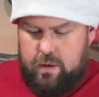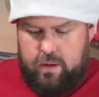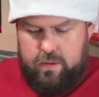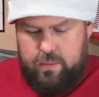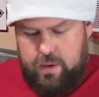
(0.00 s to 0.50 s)

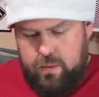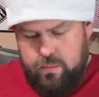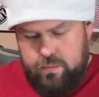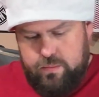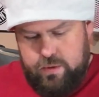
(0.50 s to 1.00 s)
And there we go.
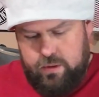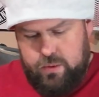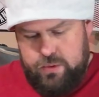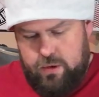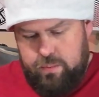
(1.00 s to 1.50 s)
The little
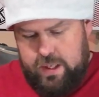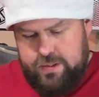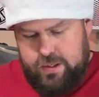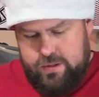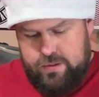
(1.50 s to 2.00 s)
soft
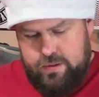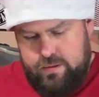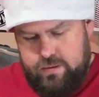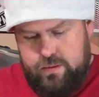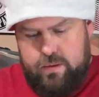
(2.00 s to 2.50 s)
plastics.
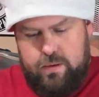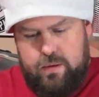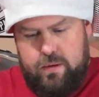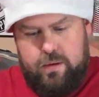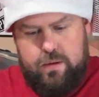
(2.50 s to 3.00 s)

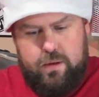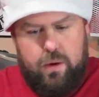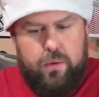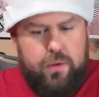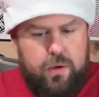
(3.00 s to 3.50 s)

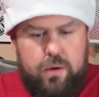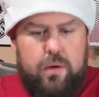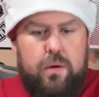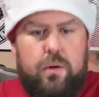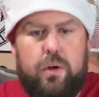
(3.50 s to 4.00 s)
Go with the
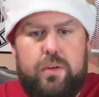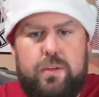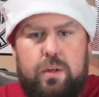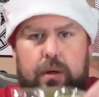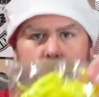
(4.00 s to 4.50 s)
hooks.